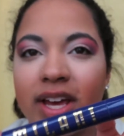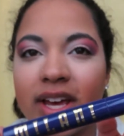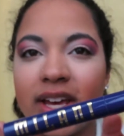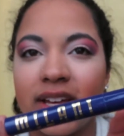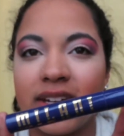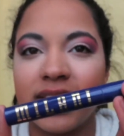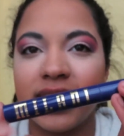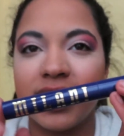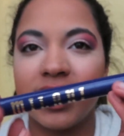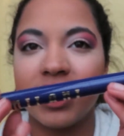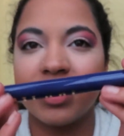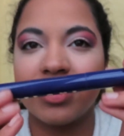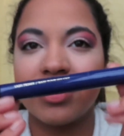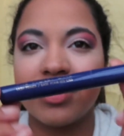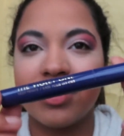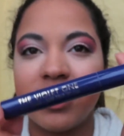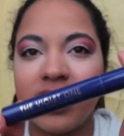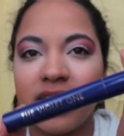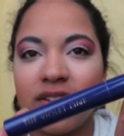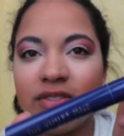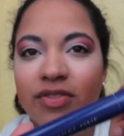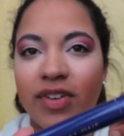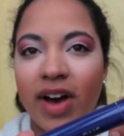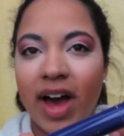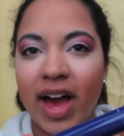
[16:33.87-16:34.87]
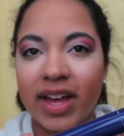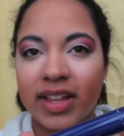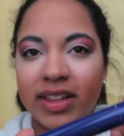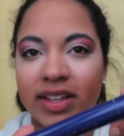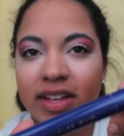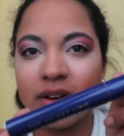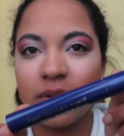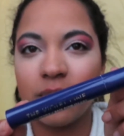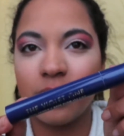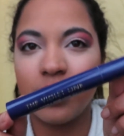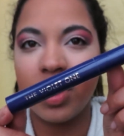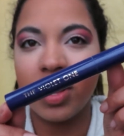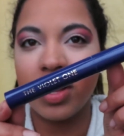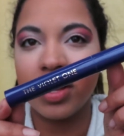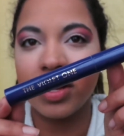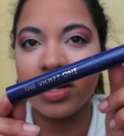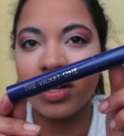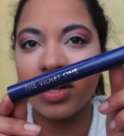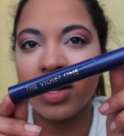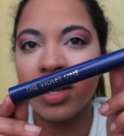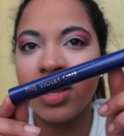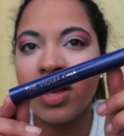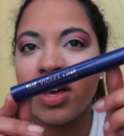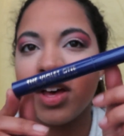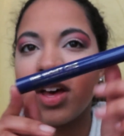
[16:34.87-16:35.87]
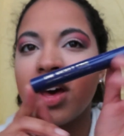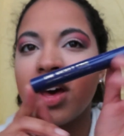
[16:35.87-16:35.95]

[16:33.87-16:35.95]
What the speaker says: It is the violet one.